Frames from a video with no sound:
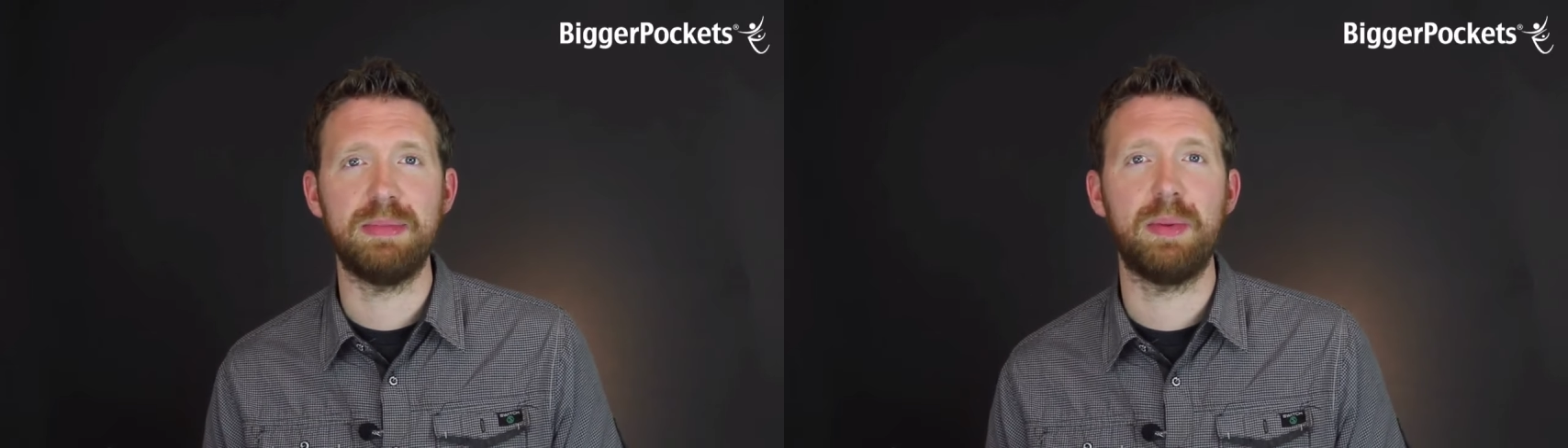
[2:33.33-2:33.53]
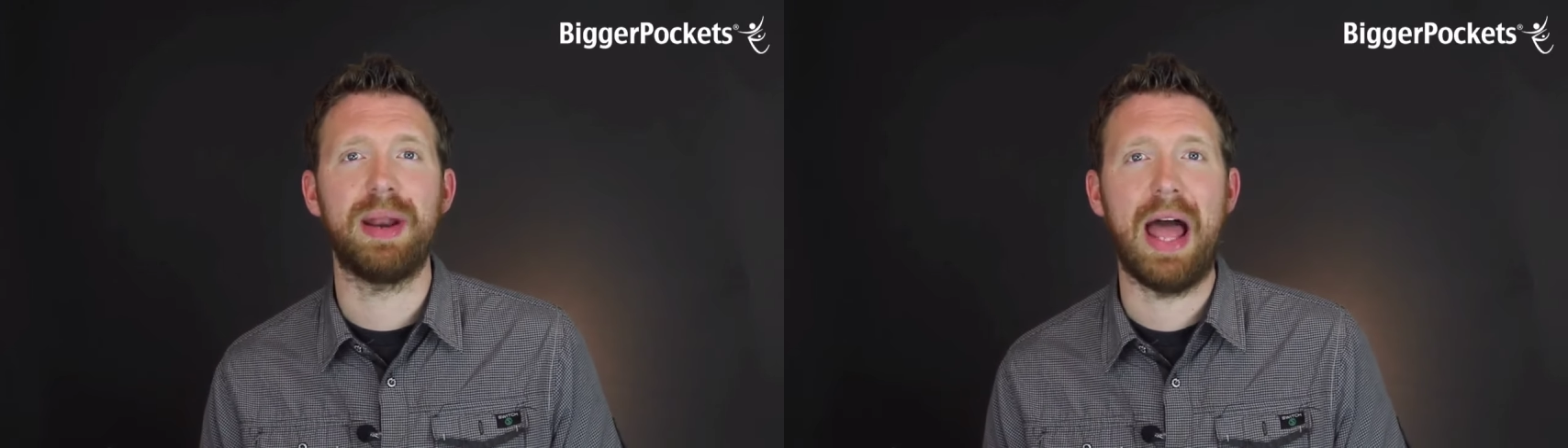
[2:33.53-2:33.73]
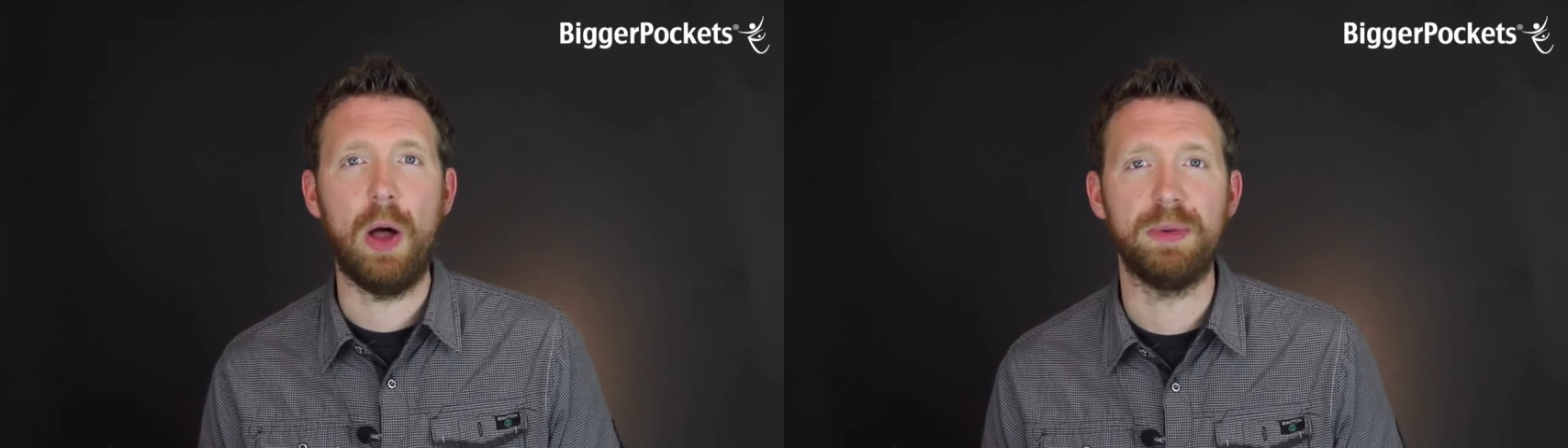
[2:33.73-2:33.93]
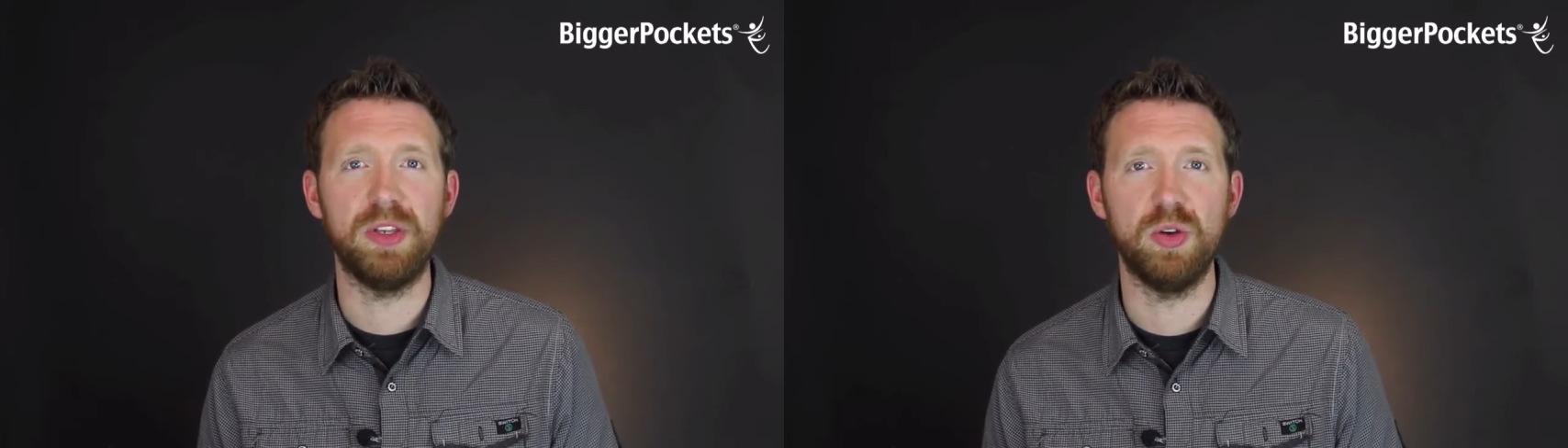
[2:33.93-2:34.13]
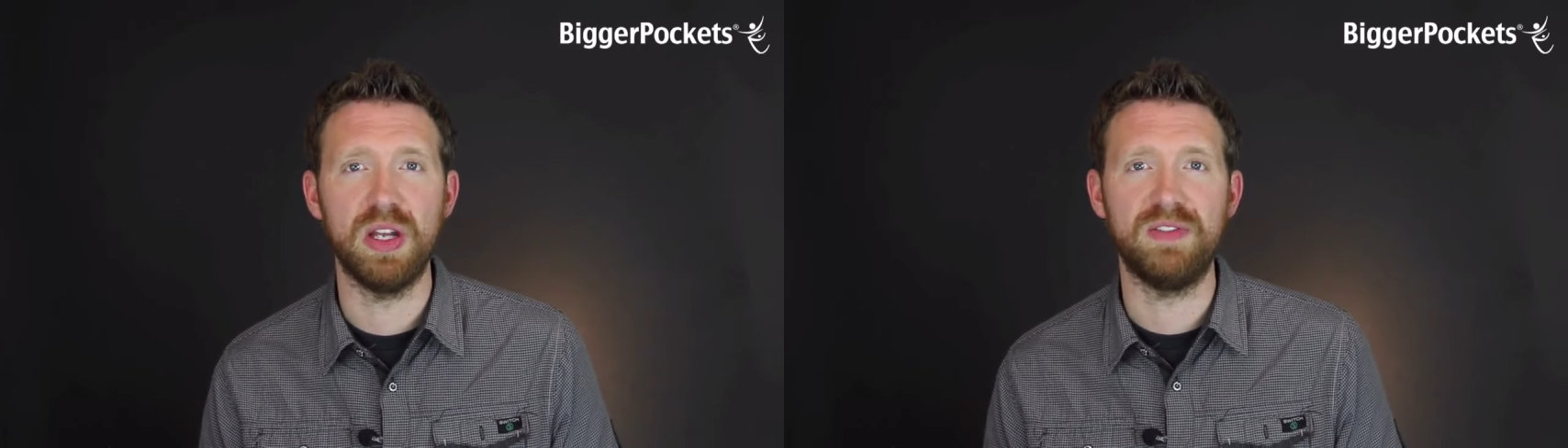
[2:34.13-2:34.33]
to be able to
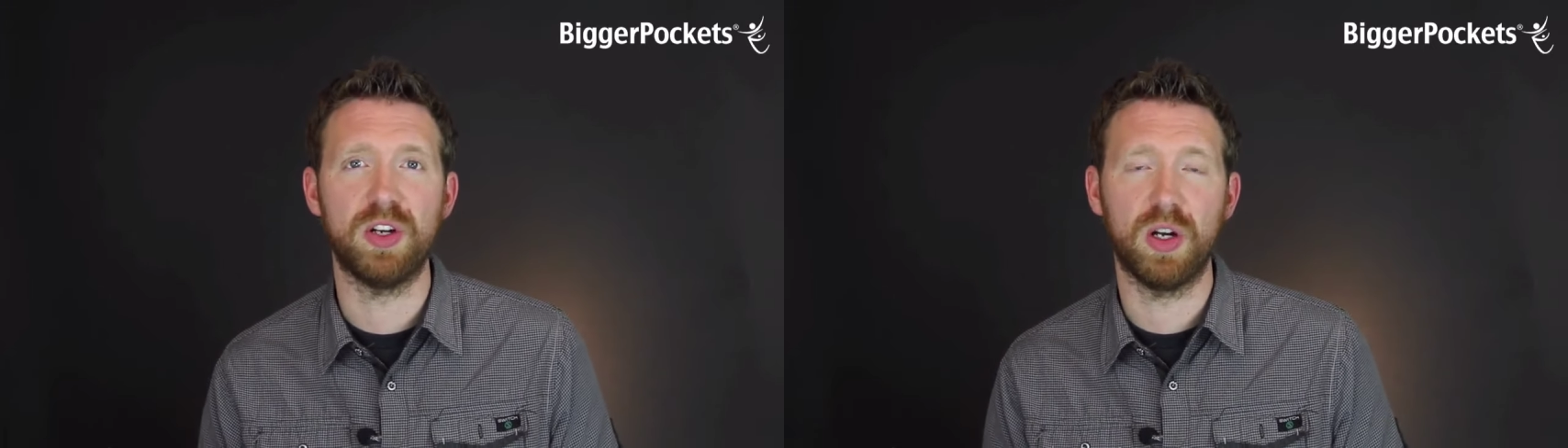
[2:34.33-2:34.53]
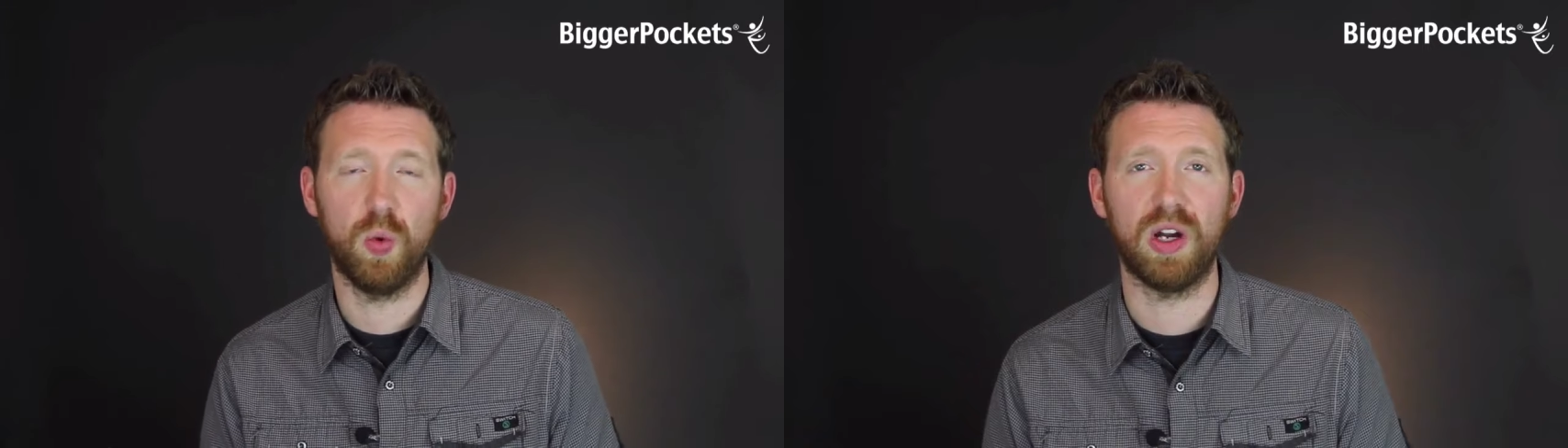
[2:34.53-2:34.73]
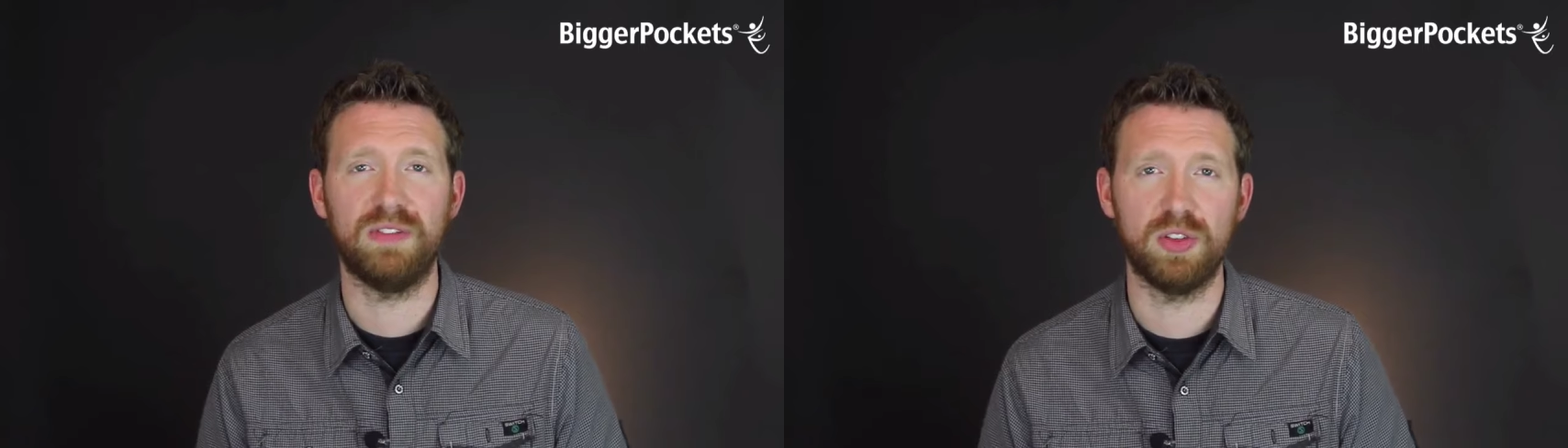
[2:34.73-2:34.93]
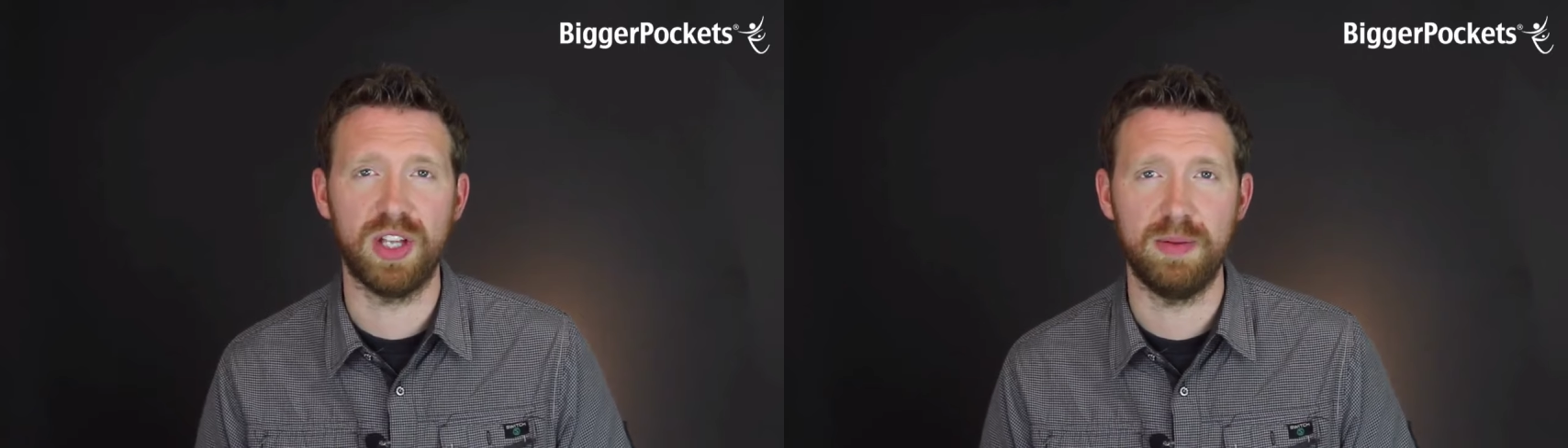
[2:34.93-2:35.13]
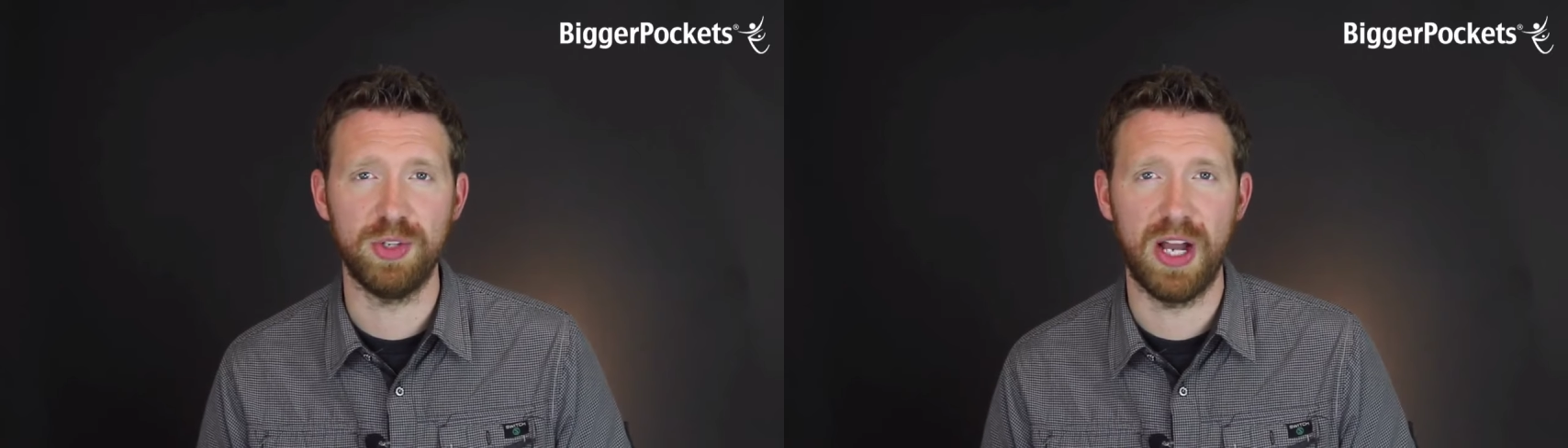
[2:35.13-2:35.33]
help you if you're going to work a
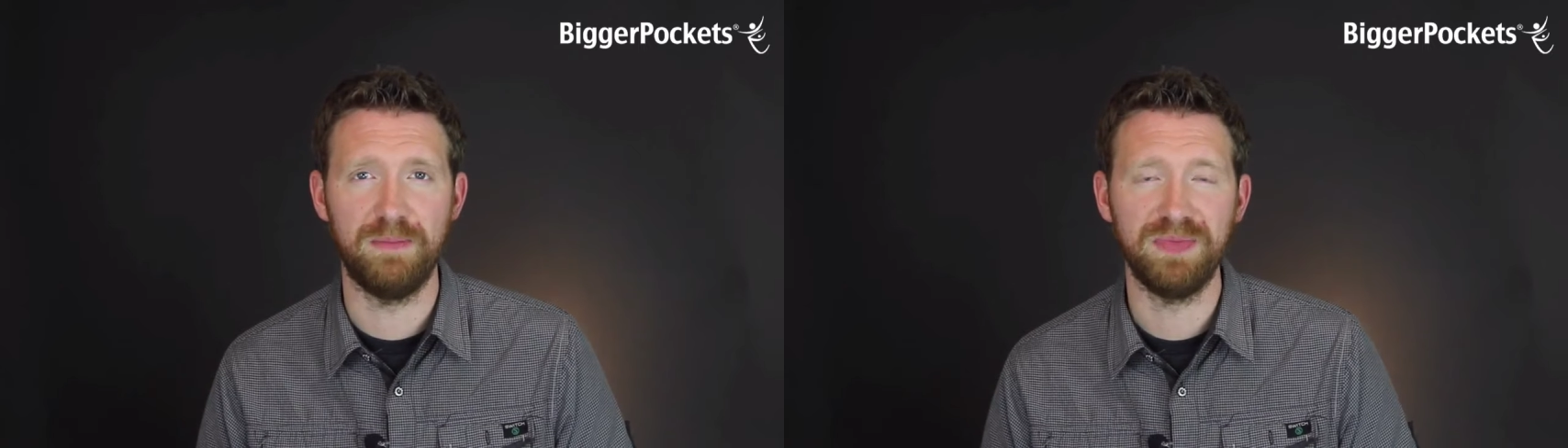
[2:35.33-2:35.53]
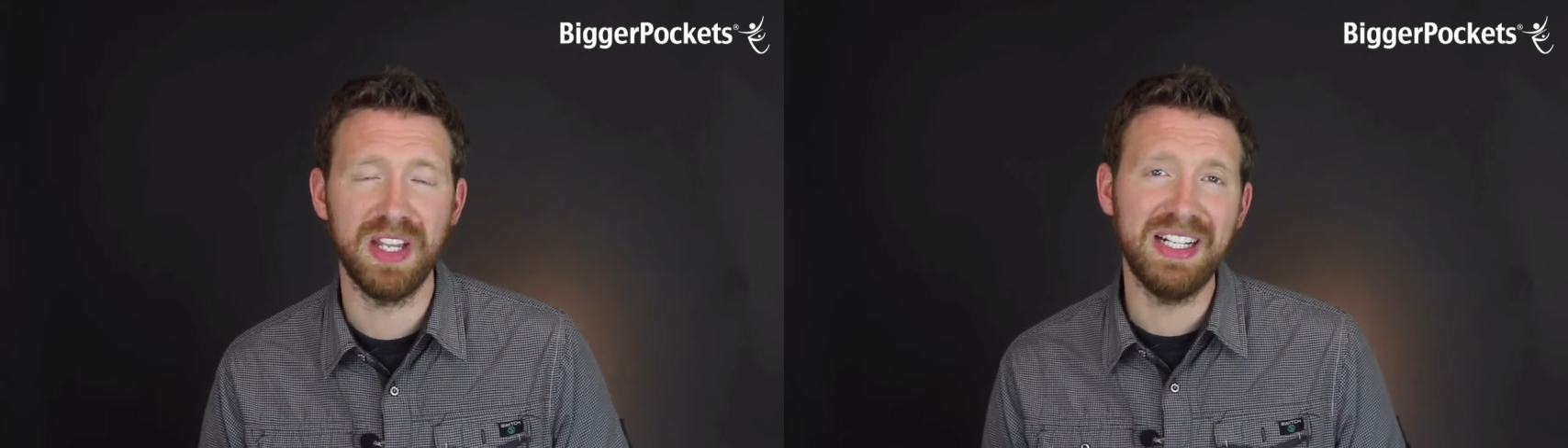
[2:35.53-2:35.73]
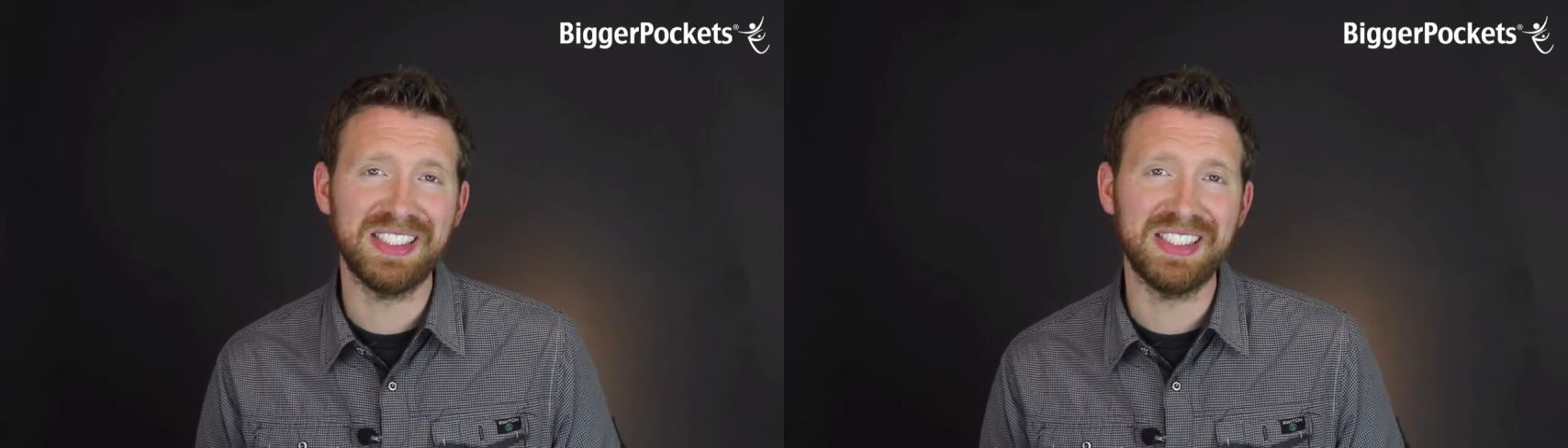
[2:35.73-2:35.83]
full-time job.